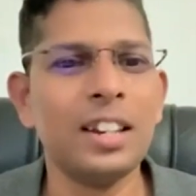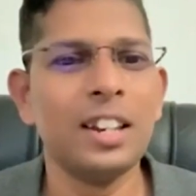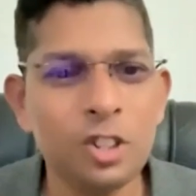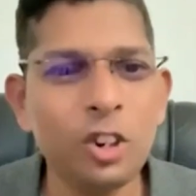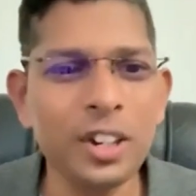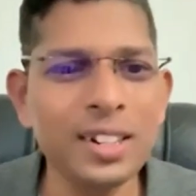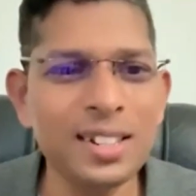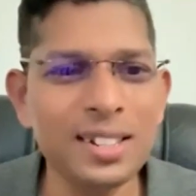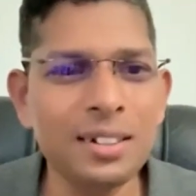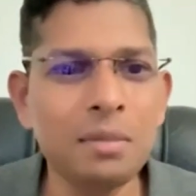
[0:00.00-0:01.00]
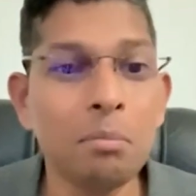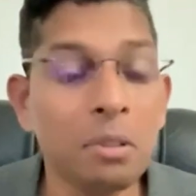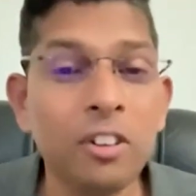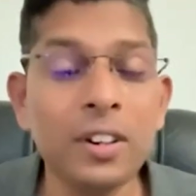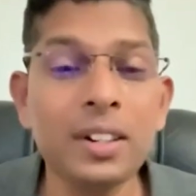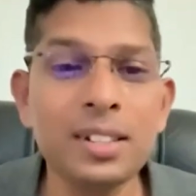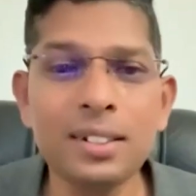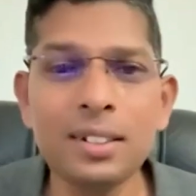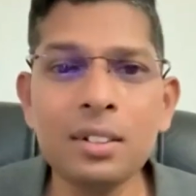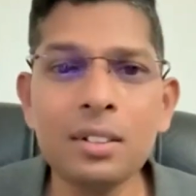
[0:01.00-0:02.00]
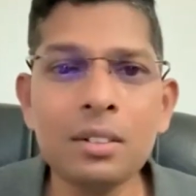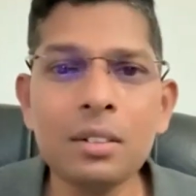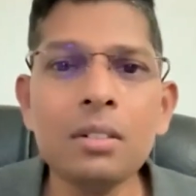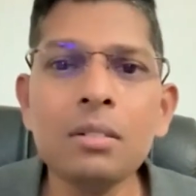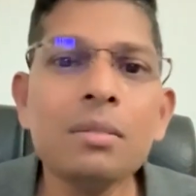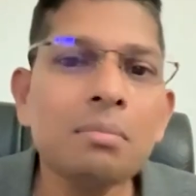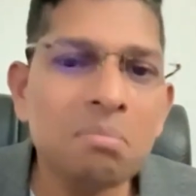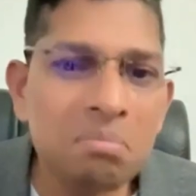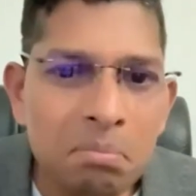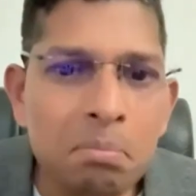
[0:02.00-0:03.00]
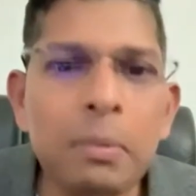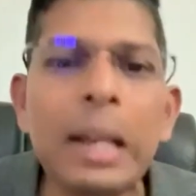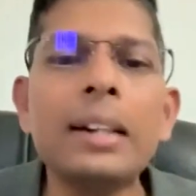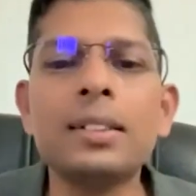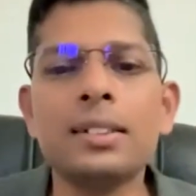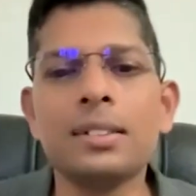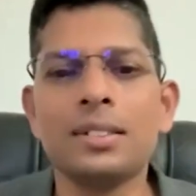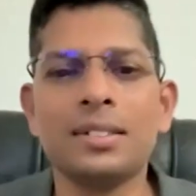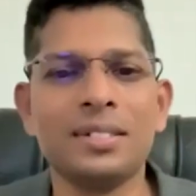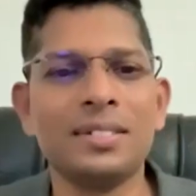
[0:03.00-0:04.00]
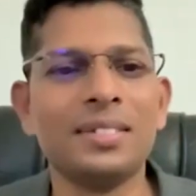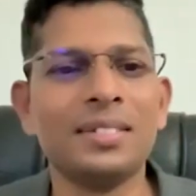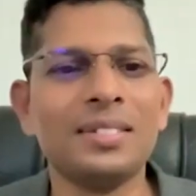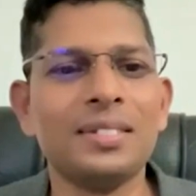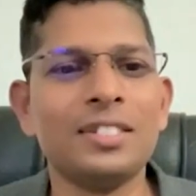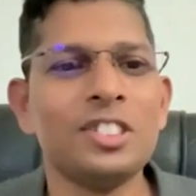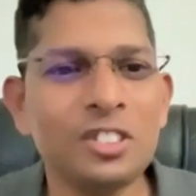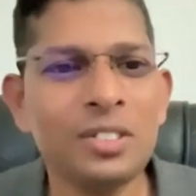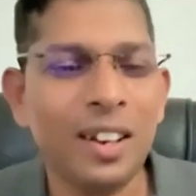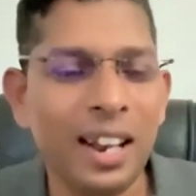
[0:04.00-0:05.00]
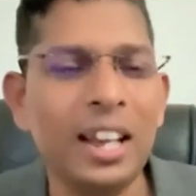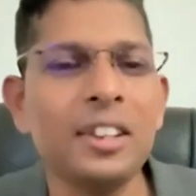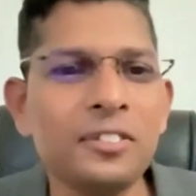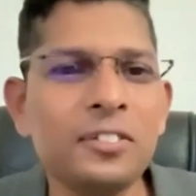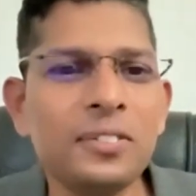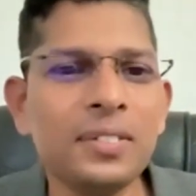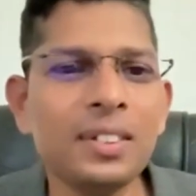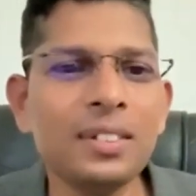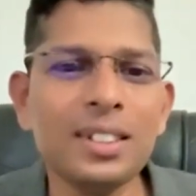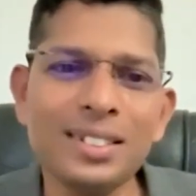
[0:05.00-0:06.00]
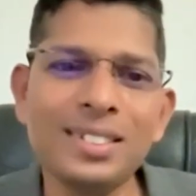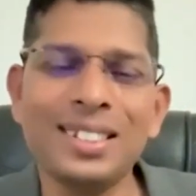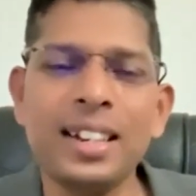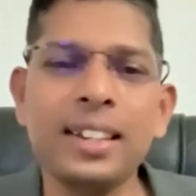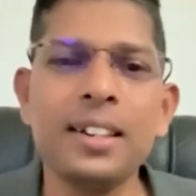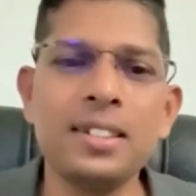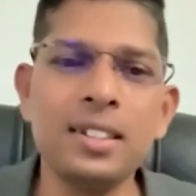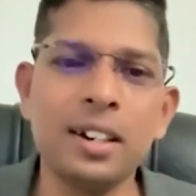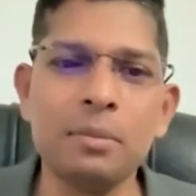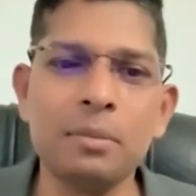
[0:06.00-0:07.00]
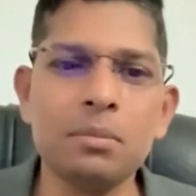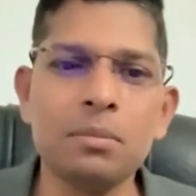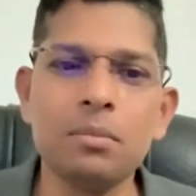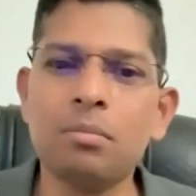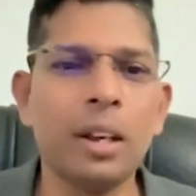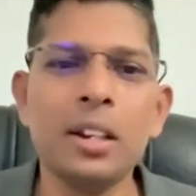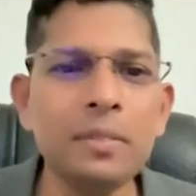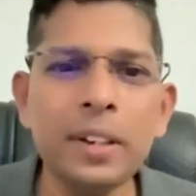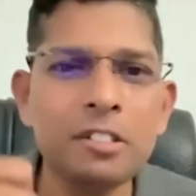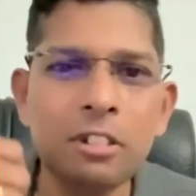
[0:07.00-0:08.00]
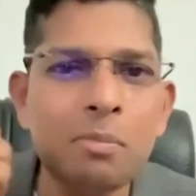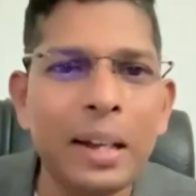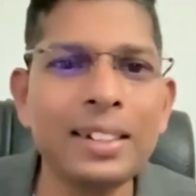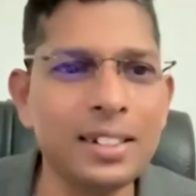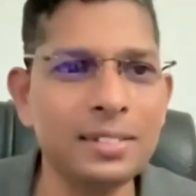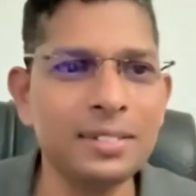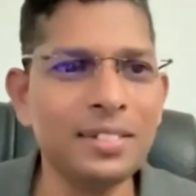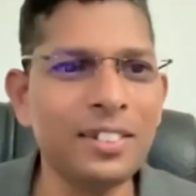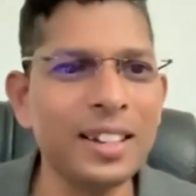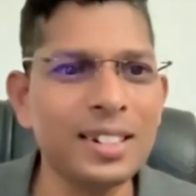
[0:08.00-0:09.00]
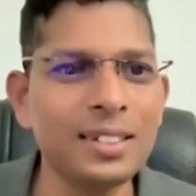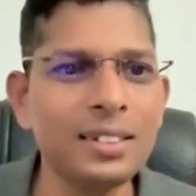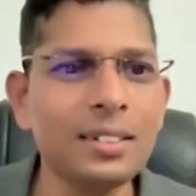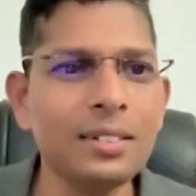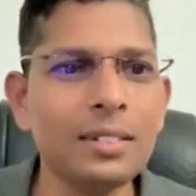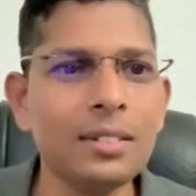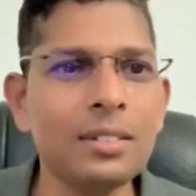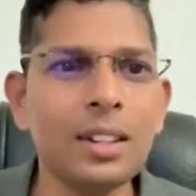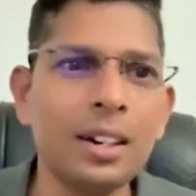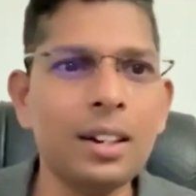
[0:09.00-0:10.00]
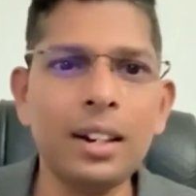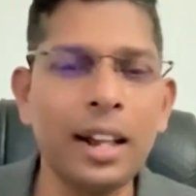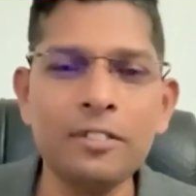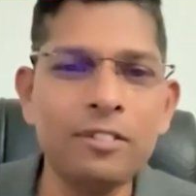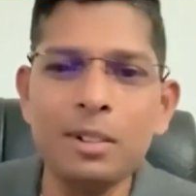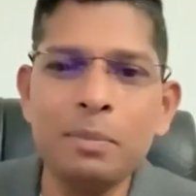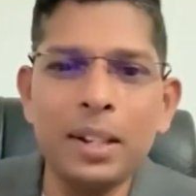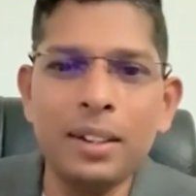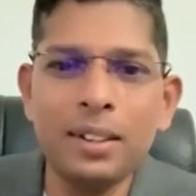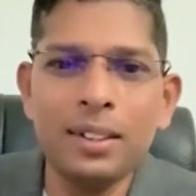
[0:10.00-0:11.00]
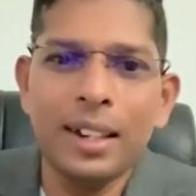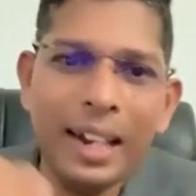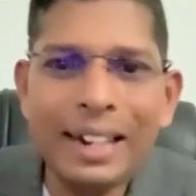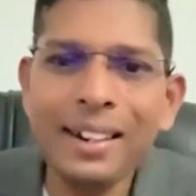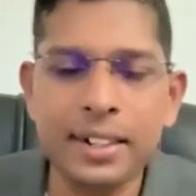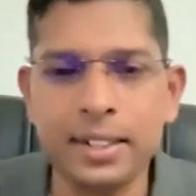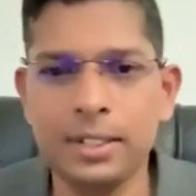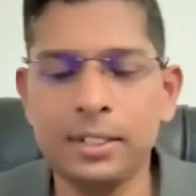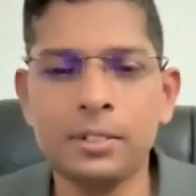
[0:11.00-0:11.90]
Enjoy it before it melts. So life is just like an ice cream. Anyway, it will melt, right? The life will be ended.